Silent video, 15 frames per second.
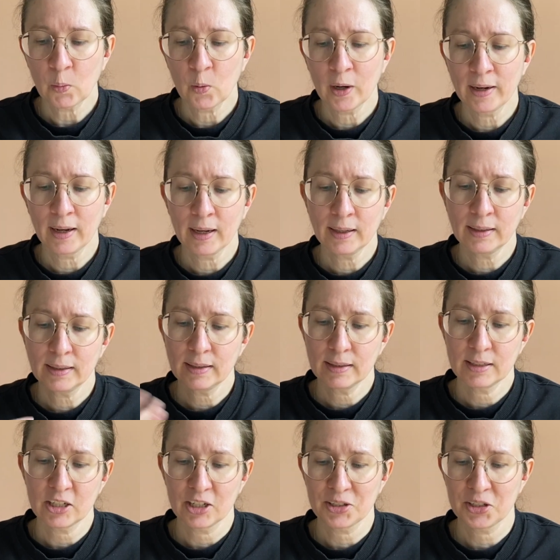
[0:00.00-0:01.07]
what I
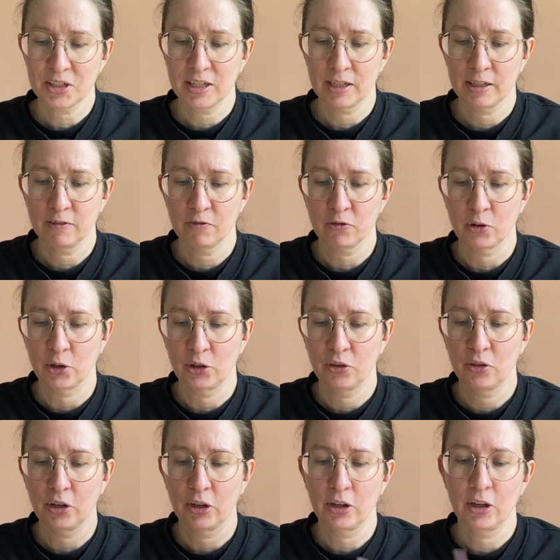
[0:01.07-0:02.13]
just did for
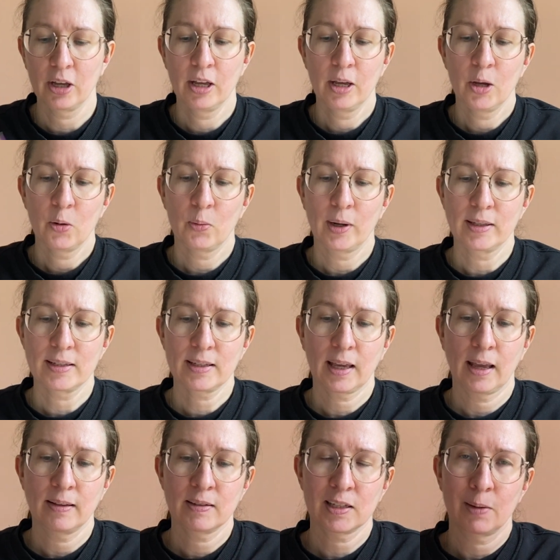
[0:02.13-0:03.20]
the one
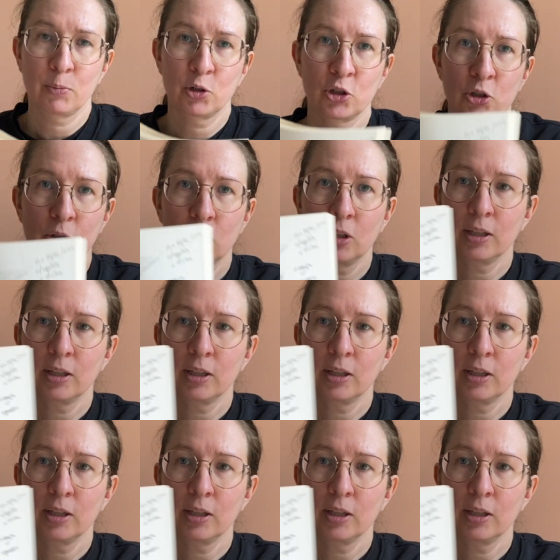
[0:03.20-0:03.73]
skein summer shawl